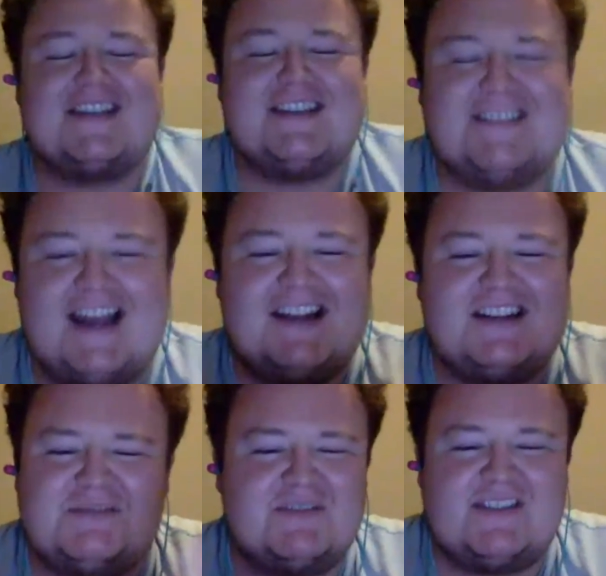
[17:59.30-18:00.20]
He's kind of
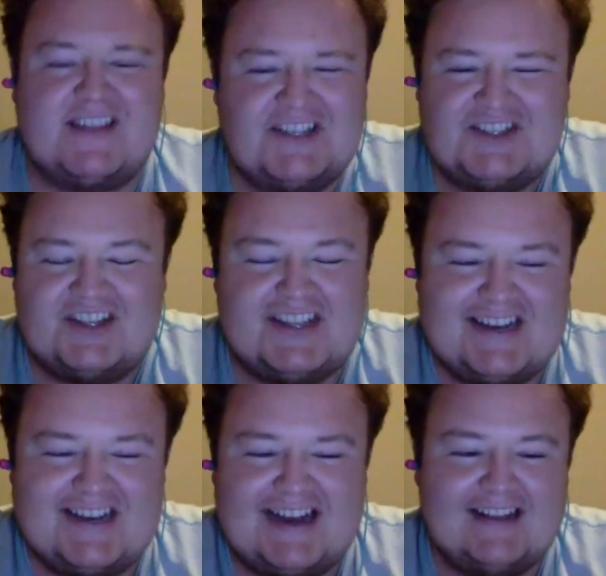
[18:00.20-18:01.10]
just with like
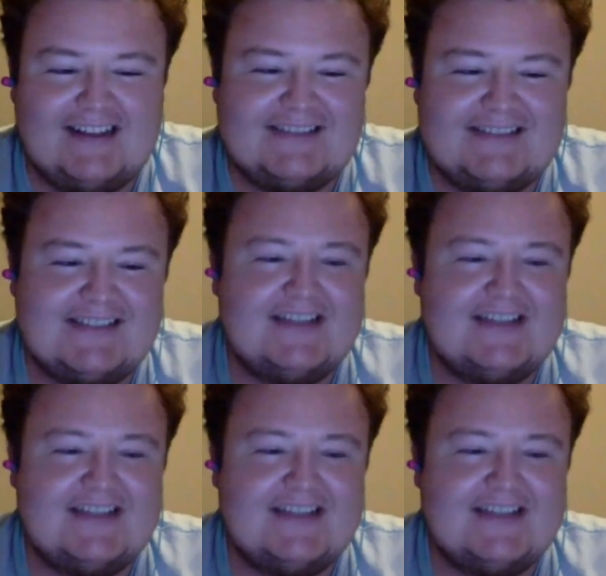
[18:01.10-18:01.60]
Jillian and Alex.